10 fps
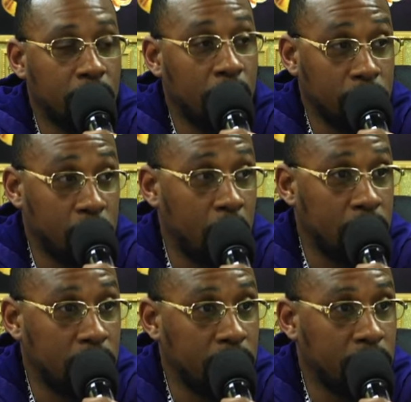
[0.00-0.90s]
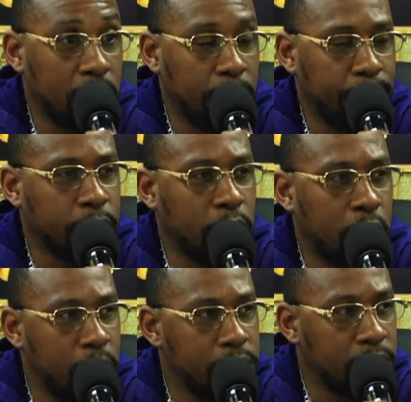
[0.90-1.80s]
Uh, Charleston. But the
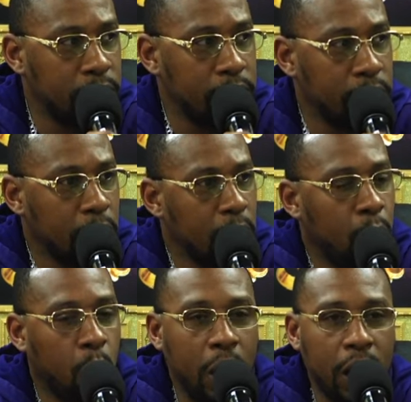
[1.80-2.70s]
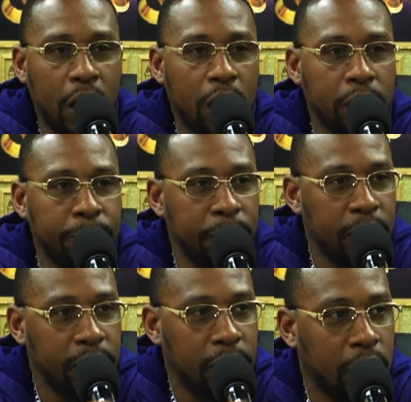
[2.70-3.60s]
question is, where are the
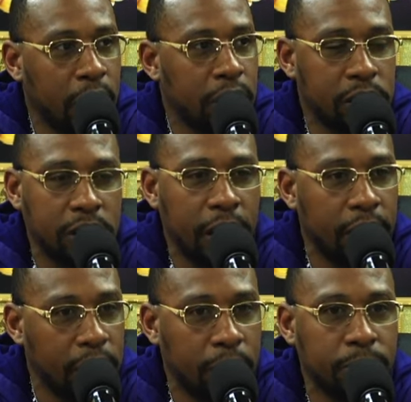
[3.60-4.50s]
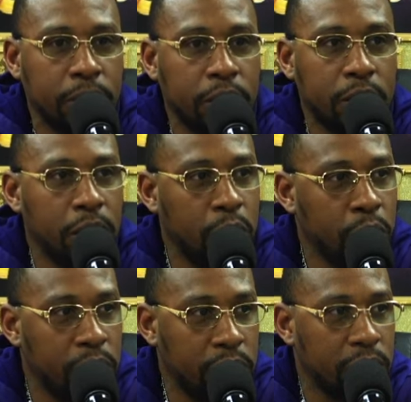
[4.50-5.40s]
men that are going to stand up to do
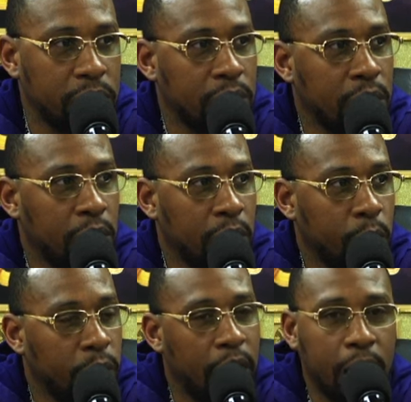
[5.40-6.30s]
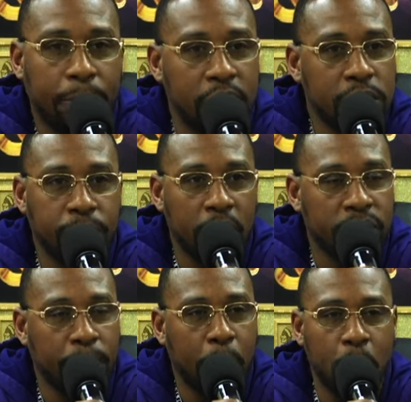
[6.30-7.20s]
this? We got a bunch of
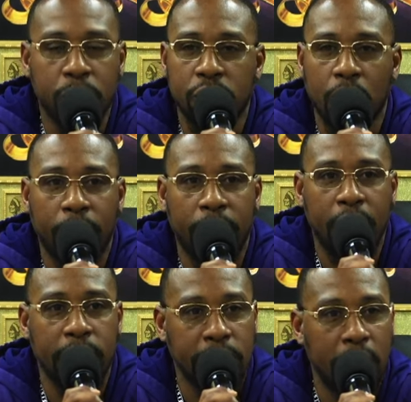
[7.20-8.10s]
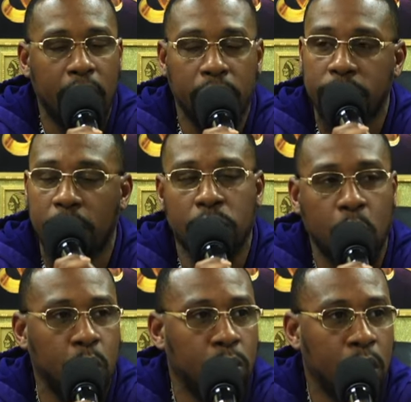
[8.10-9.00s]
brothers in purple shirt right now. Yeah, that's
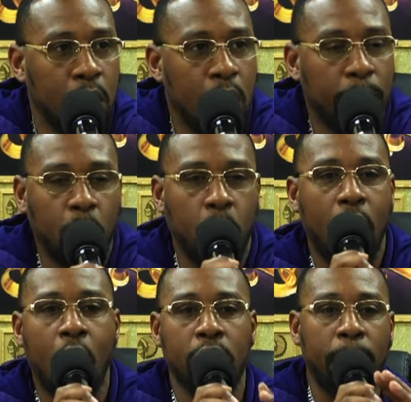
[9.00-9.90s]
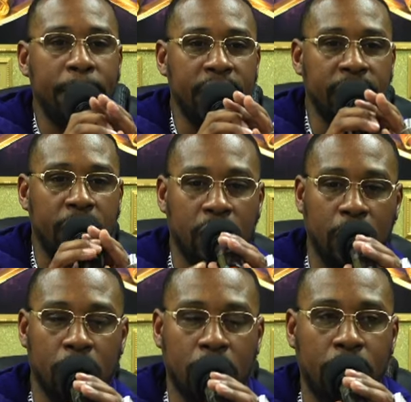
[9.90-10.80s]
cool. But where are the men that are
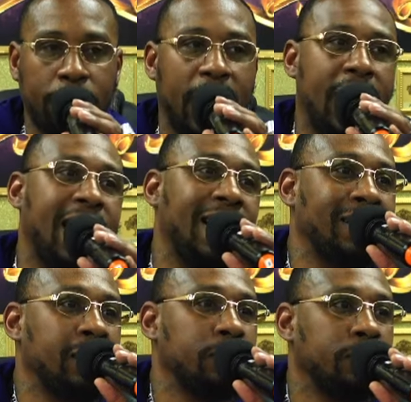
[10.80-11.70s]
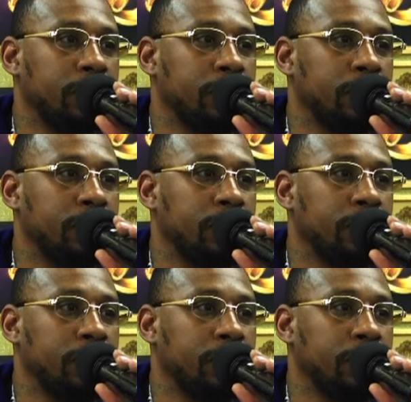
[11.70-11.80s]
going to come behind them?